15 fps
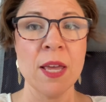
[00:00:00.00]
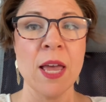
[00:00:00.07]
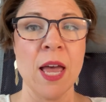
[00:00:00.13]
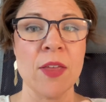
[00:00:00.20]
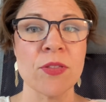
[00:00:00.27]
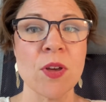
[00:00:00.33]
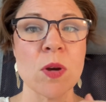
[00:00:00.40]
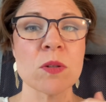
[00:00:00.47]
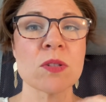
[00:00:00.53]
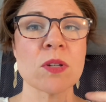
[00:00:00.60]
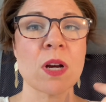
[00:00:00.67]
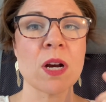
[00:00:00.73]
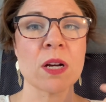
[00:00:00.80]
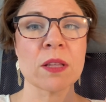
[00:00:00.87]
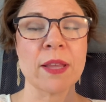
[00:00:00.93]
and those
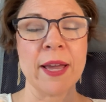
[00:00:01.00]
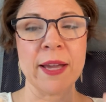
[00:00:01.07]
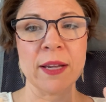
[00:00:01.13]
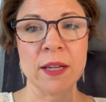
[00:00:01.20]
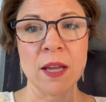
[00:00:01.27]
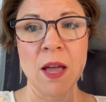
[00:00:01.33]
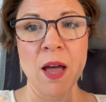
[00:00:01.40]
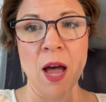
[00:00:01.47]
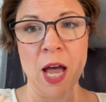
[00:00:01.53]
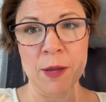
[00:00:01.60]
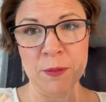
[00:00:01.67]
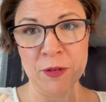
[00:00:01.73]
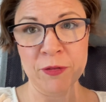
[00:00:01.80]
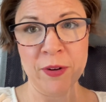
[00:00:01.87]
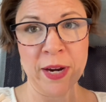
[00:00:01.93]
are like,
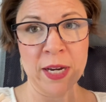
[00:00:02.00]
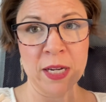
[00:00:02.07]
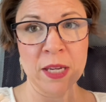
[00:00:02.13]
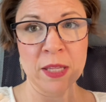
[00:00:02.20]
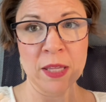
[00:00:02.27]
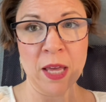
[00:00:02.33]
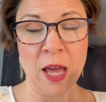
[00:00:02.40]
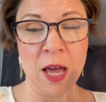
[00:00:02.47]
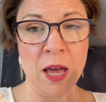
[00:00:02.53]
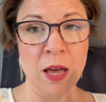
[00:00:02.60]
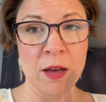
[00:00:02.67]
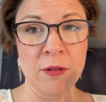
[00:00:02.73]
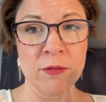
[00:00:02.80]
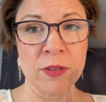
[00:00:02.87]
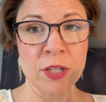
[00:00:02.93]
I'm afraid
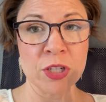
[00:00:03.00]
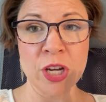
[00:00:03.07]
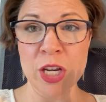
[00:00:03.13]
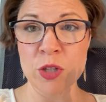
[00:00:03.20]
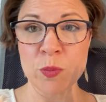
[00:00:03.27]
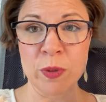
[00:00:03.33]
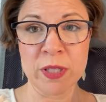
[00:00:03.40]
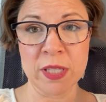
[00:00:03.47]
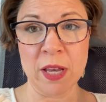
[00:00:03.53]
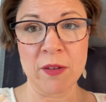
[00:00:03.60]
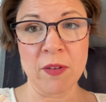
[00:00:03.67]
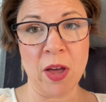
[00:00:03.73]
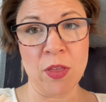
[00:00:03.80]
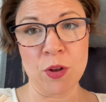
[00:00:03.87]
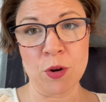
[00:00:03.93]
of the judgments
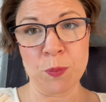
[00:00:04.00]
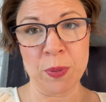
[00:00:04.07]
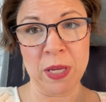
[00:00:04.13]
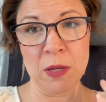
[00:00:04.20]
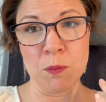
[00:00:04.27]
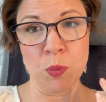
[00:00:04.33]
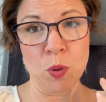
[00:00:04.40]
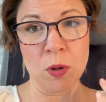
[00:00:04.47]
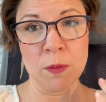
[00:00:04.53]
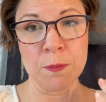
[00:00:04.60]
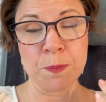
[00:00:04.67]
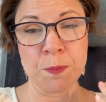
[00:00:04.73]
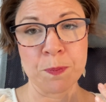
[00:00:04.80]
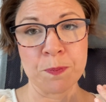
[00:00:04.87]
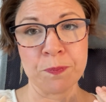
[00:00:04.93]
of other people,
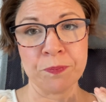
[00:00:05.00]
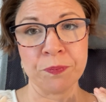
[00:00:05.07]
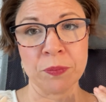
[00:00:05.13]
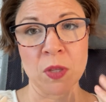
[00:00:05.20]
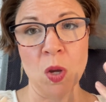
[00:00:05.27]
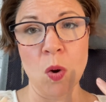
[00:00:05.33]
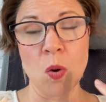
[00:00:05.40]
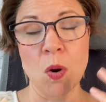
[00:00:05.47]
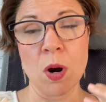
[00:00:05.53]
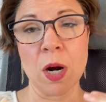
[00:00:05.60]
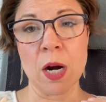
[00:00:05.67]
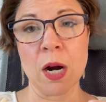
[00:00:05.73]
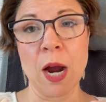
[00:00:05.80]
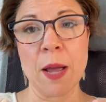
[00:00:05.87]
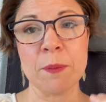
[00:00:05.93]

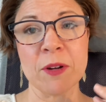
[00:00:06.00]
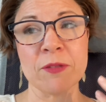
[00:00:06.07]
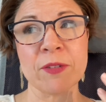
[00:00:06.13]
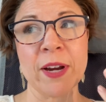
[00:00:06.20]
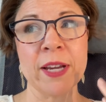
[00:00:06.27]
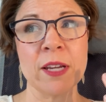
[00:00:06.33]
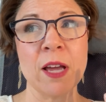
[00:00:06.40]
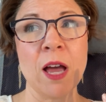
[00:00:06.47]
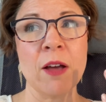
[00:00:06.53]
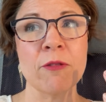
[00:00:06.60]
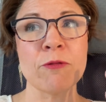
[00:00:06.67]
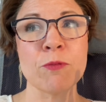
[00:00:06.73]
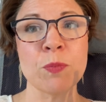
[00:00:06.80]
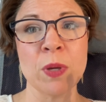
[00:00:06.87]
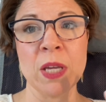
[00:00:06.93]
or I'm afraid
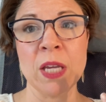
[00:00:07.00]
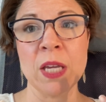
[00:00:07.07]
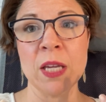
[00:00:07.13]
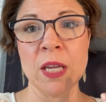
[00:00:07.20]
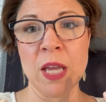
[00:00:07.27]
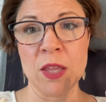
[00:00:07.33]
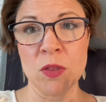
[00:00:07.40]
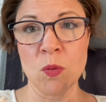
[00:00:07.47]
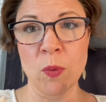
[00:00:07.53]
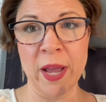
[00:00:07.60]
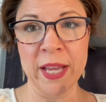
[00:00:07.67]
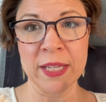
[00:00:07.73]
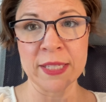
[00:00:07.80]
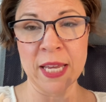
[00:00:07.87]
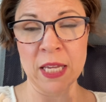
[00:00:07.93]
of being in the
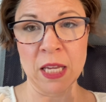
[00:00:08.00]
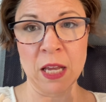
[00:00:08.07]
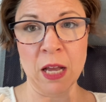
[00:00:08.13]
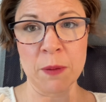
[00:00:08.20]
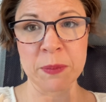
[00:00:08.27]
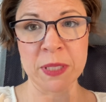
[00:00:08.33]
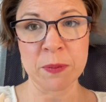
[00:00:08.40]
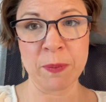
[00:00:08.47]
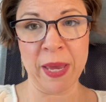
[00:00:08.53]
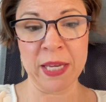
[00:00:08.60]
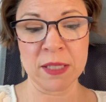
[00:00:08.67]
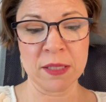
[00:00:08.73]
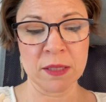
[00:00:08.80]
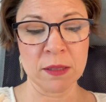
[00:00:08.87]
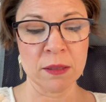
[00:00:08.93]
way and taking up
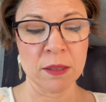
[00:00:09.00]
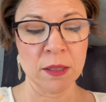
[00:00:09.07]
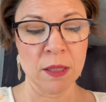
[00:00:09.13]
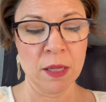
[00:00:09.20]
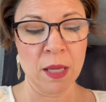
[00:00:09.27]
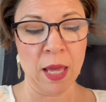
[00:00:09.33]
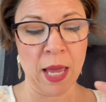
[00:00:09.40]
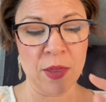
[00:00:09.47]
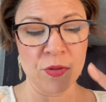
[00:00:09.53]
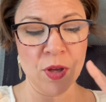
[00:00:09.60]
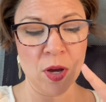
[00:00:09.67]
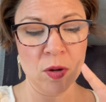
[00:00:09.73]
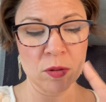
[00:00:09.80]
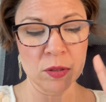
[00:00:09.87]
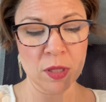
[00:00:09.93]
space. And
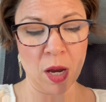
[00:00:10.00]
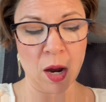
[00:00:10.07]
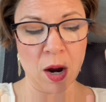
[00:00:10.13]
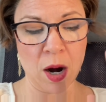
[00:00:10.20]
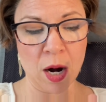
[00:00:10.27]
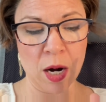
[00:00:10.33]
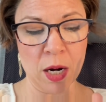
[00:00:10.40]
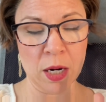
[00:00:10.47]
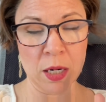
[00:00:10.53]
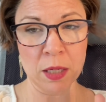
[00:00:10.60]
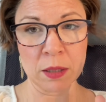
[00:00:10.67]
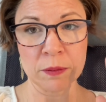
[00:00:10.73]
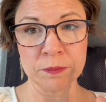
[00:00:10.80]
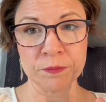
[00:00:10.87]
those are